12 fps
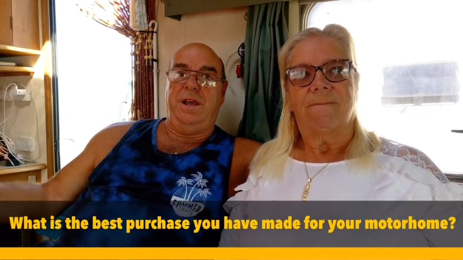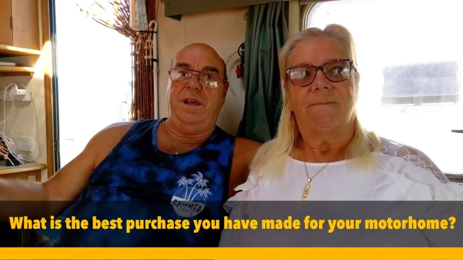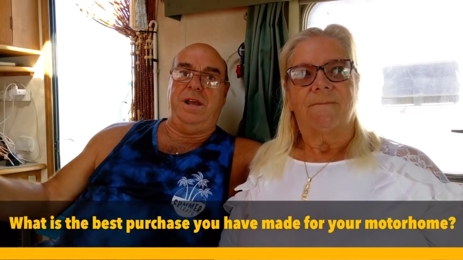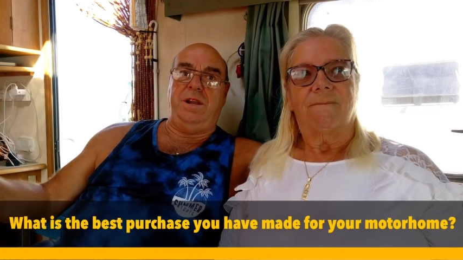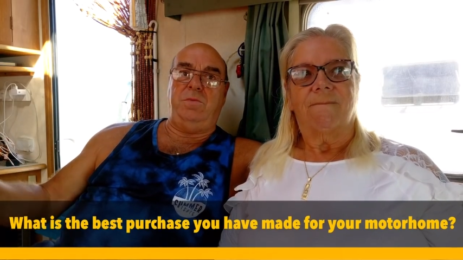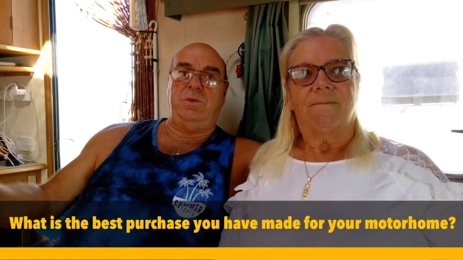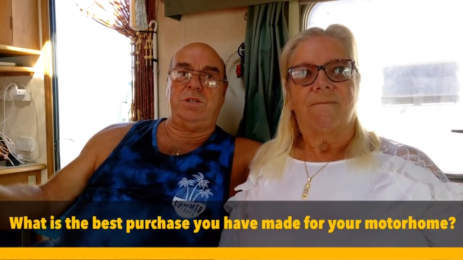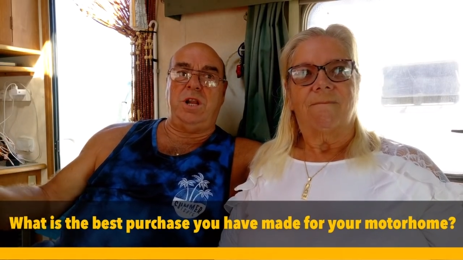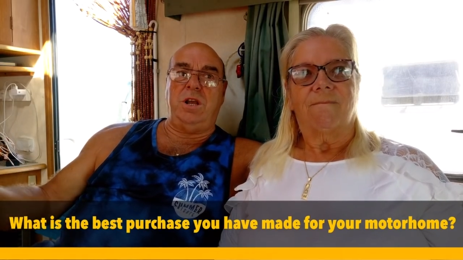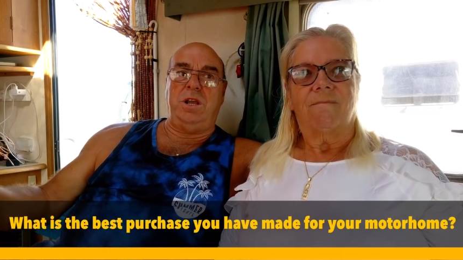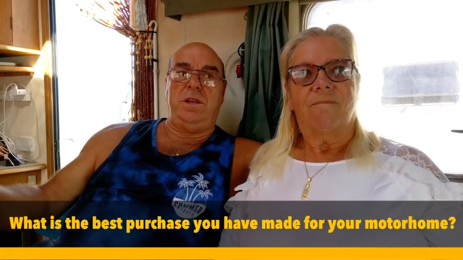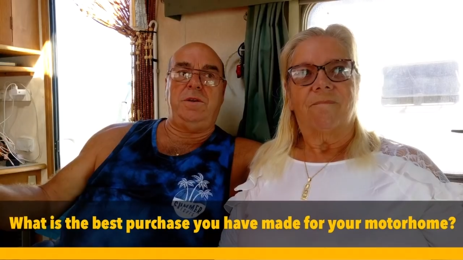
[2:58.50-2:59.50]
Speaker 1: and it was
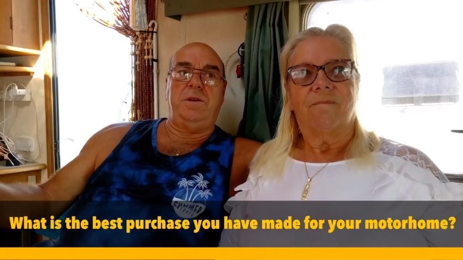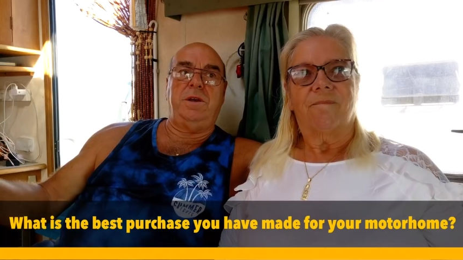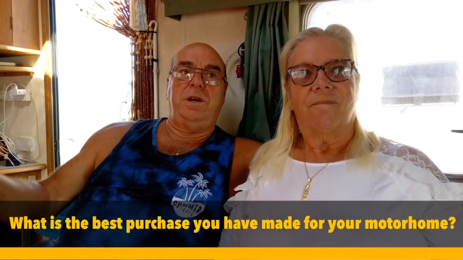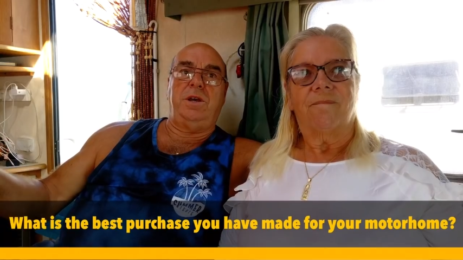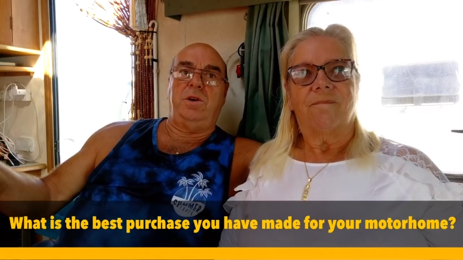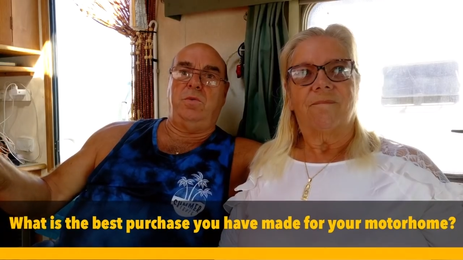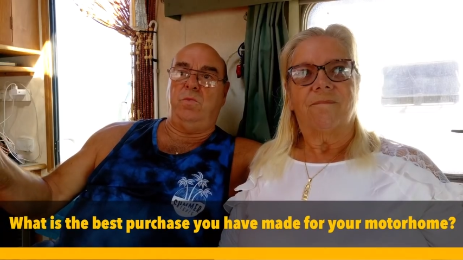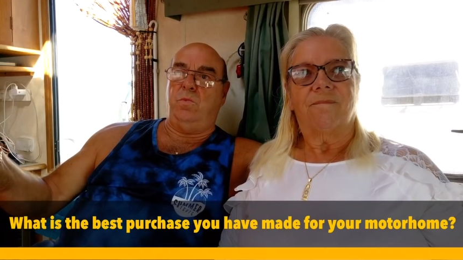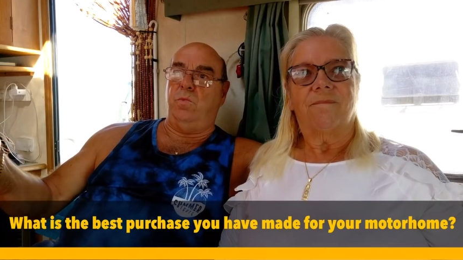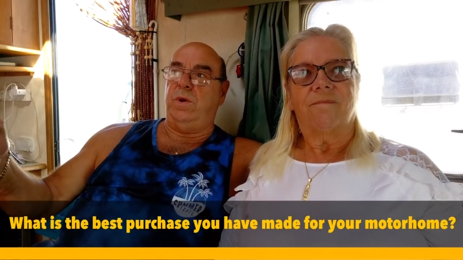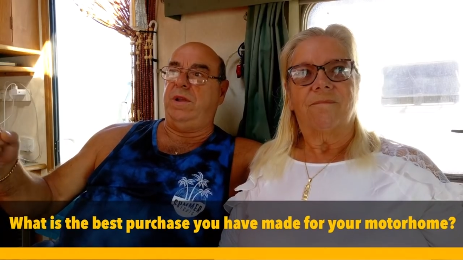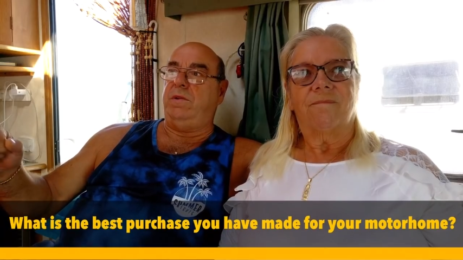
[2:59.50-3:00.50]
like
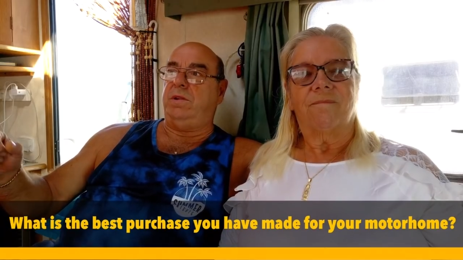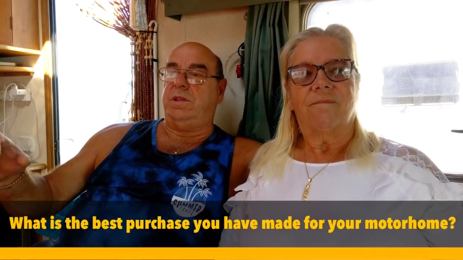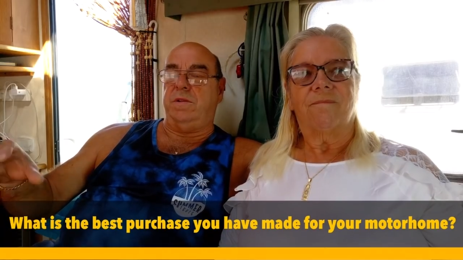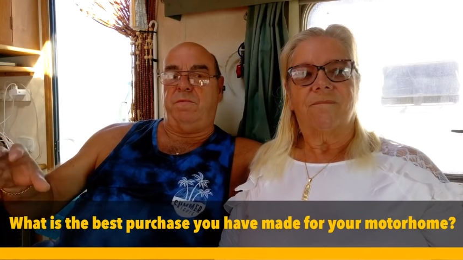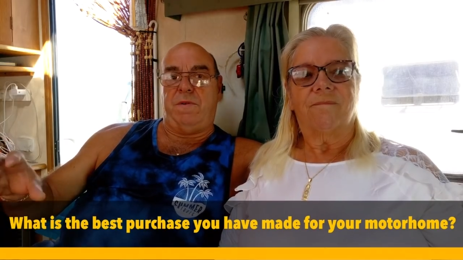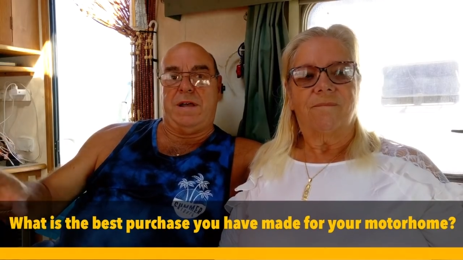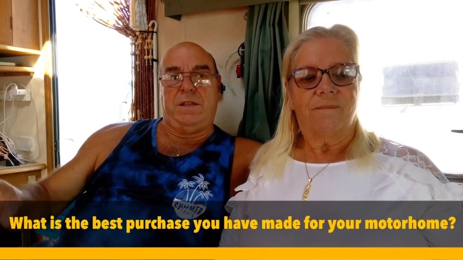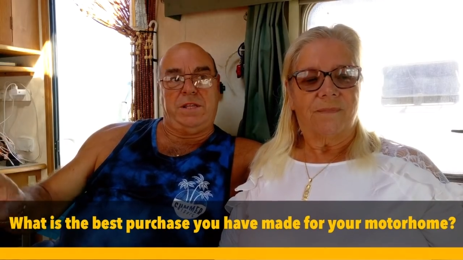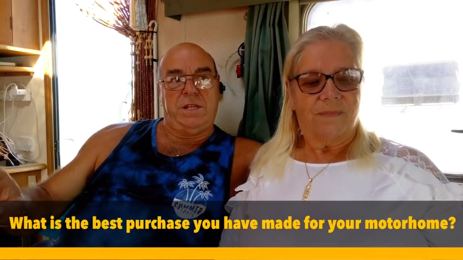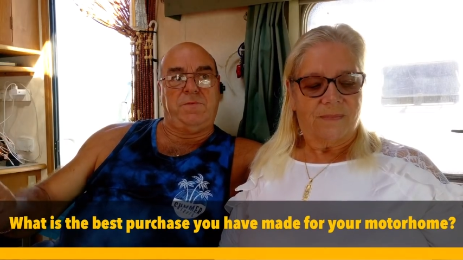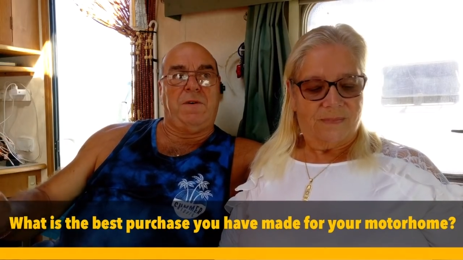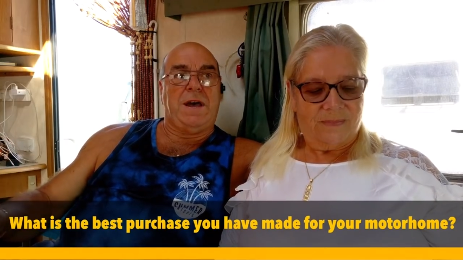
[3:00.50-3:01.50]
we the va-
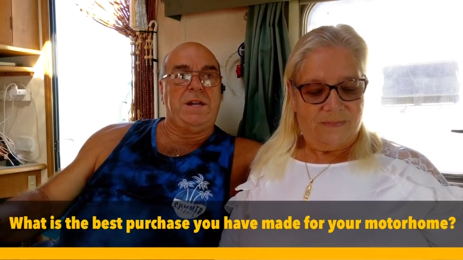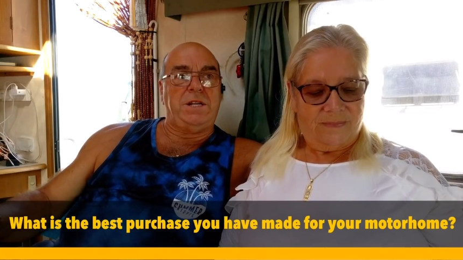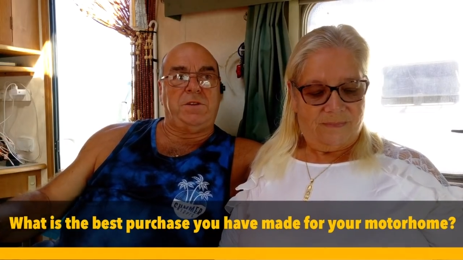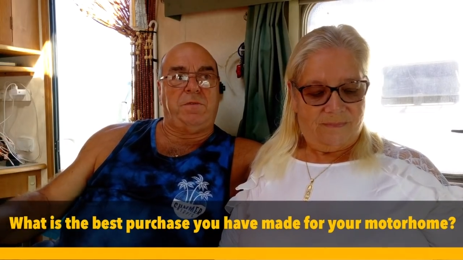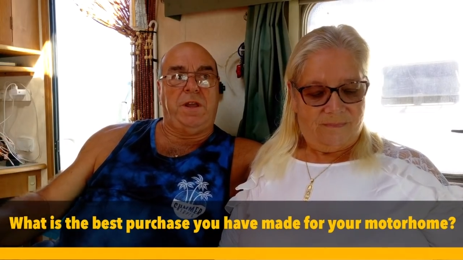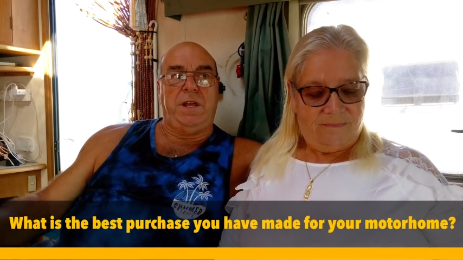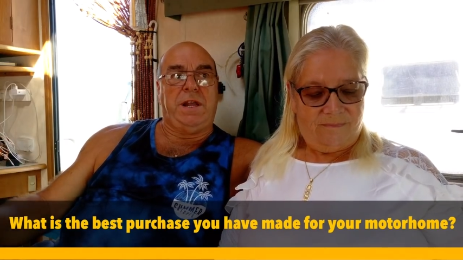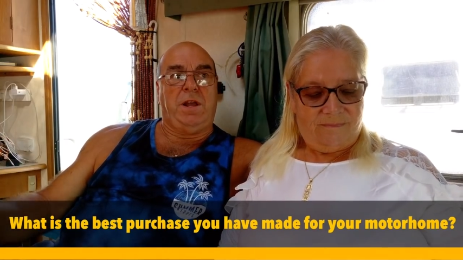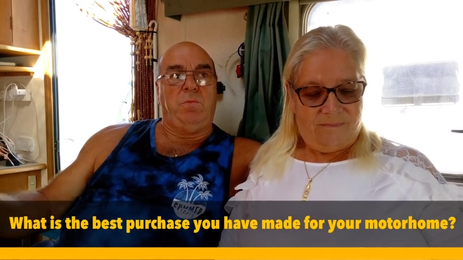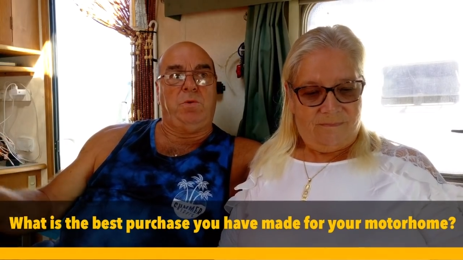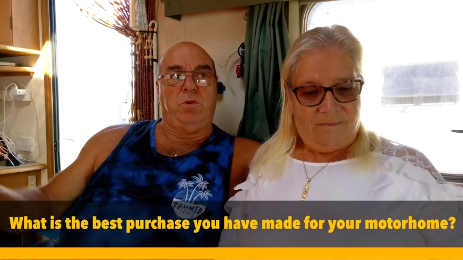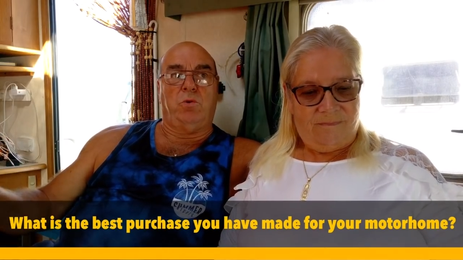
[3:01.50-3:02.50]
this van is fitted
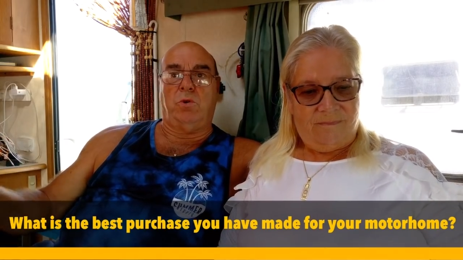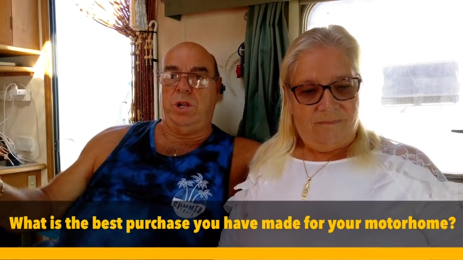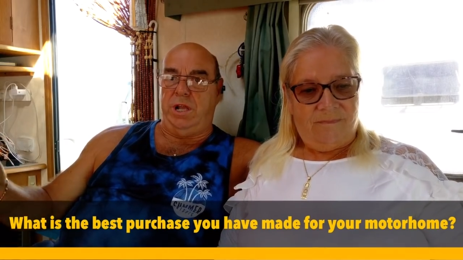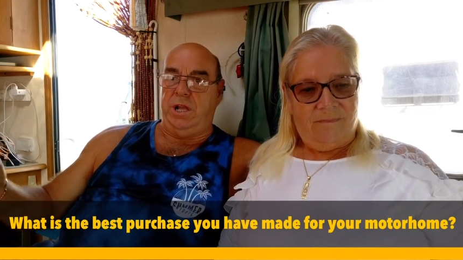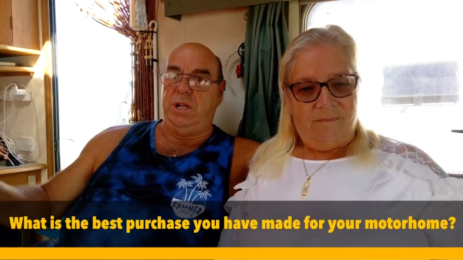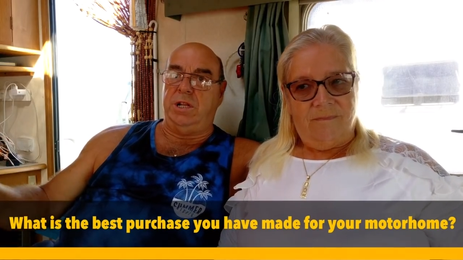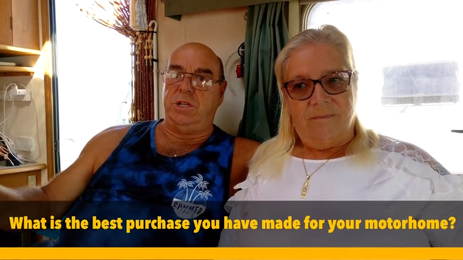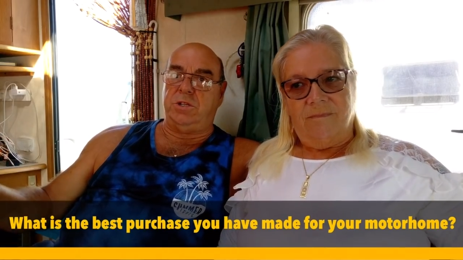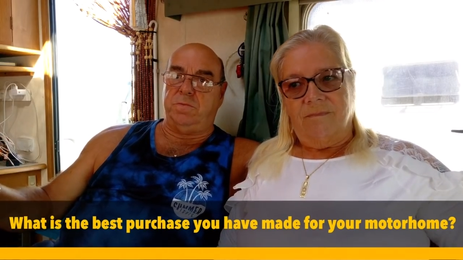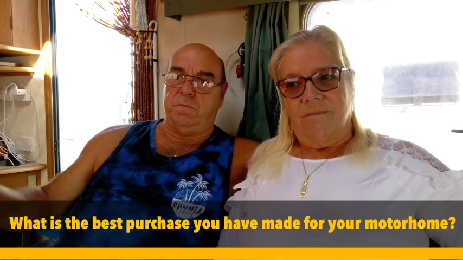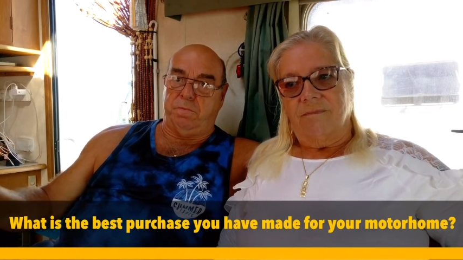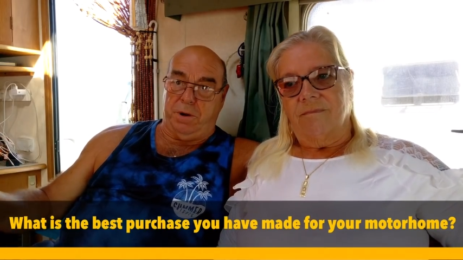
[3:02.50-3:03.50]
out with all
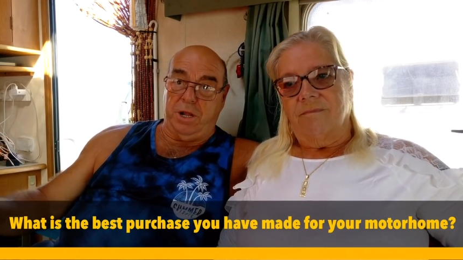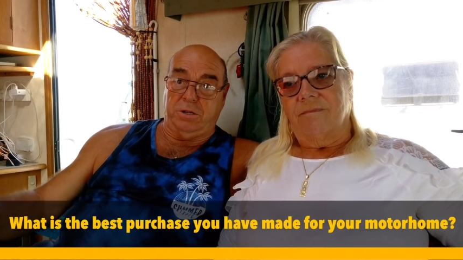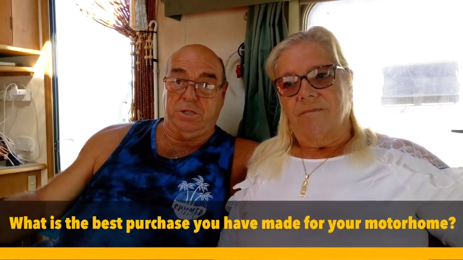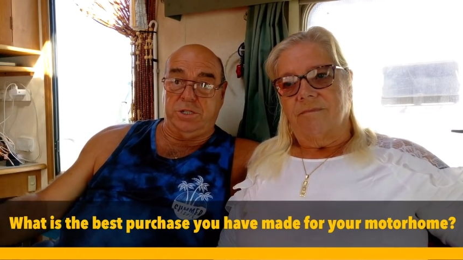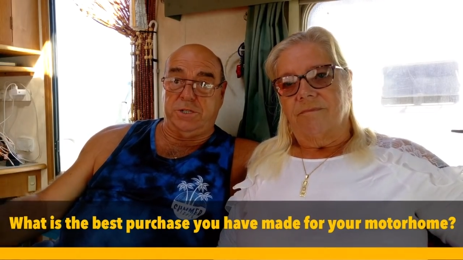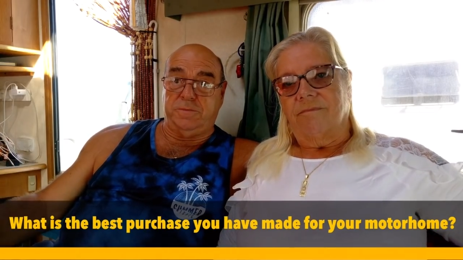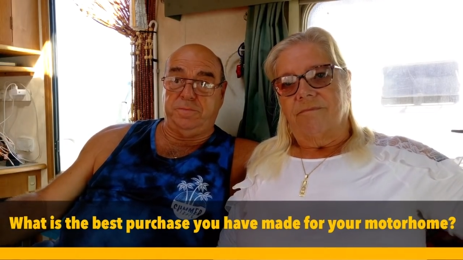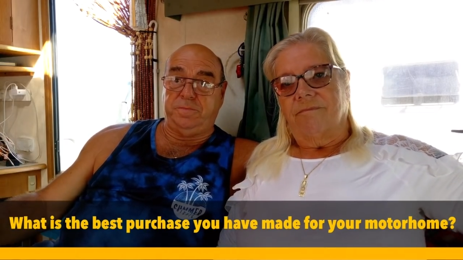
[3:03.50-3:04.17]
english plugs